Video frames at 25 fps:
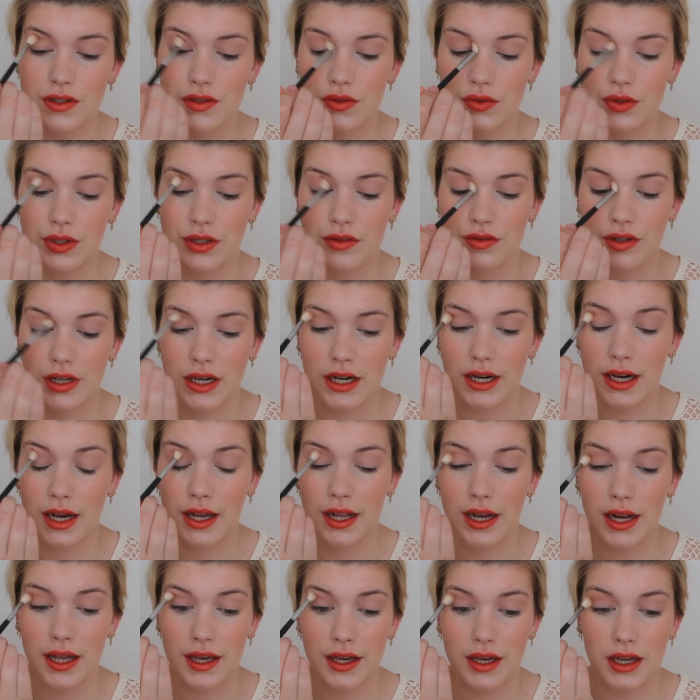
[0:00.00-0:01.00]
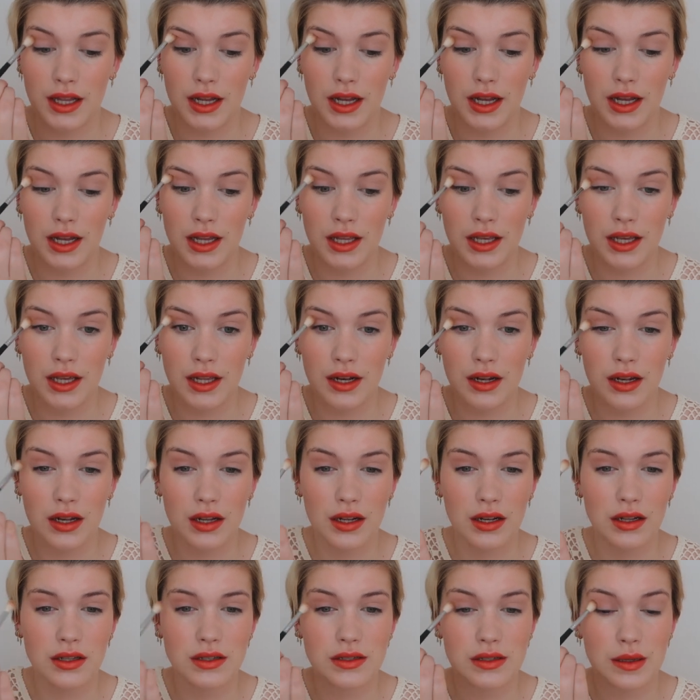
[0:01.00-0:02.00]
to give the eye like a
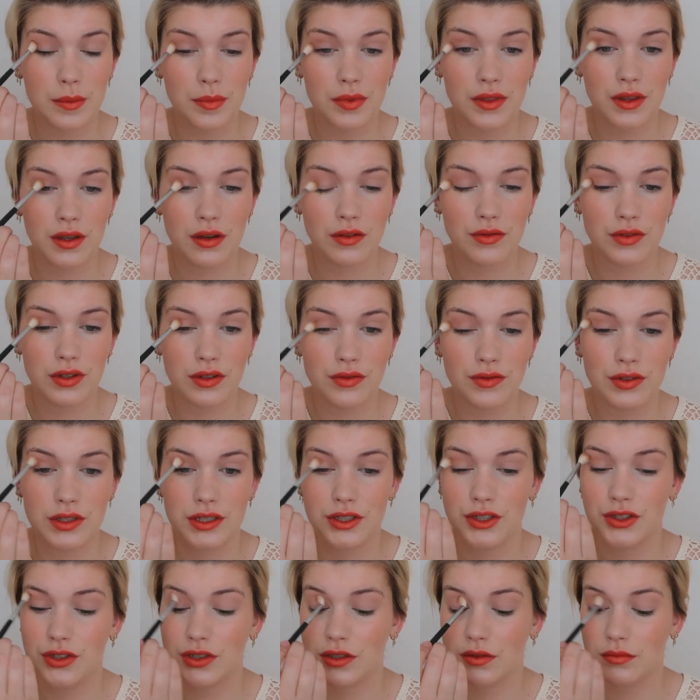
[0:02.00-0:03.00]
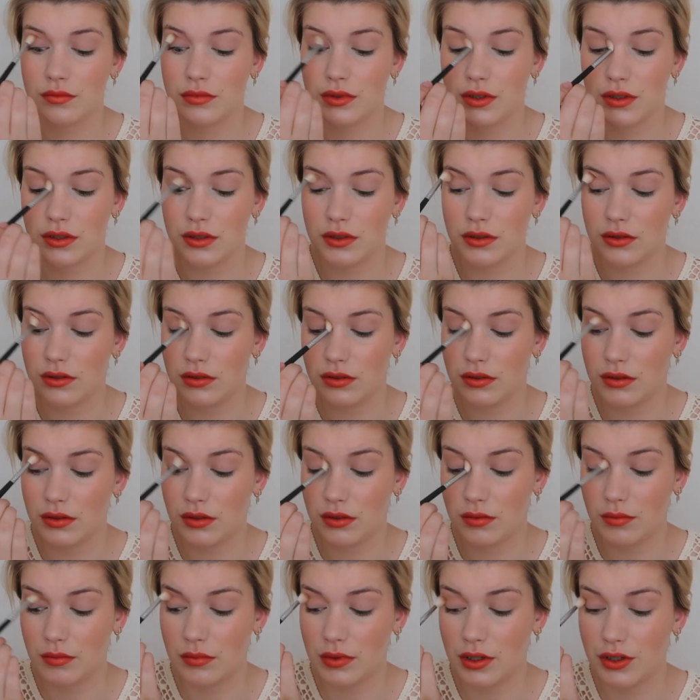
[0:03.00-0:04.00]
little something of definition, but
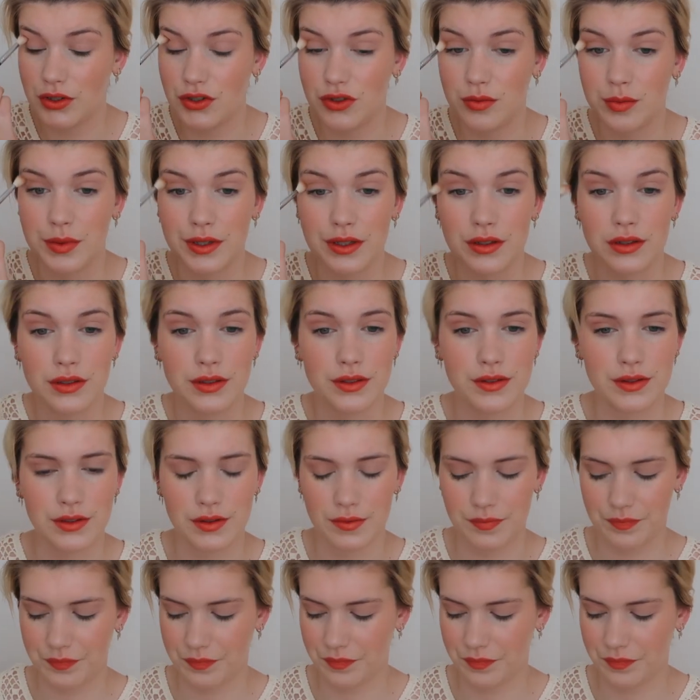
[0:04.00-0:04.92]
not much because